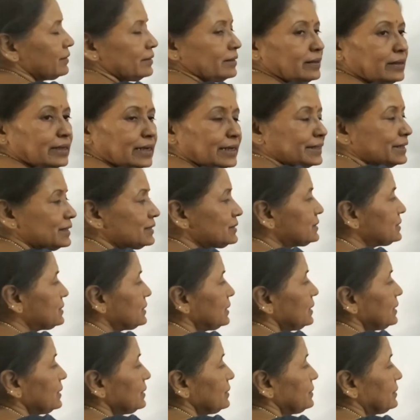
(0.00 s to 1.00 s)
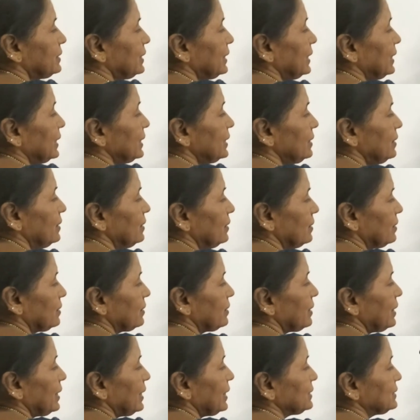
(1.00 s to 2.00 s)
Let us see their
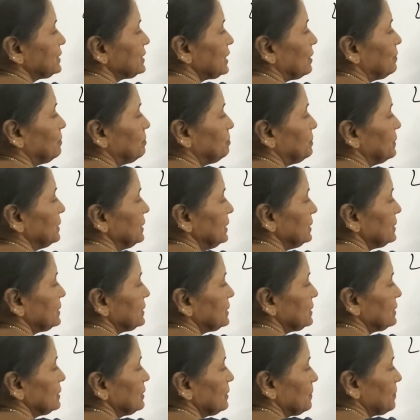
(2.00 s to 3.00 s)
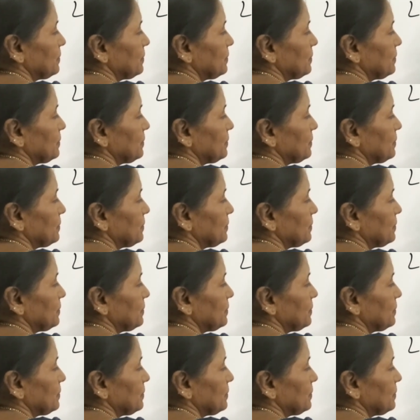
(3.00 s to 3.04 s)
examples.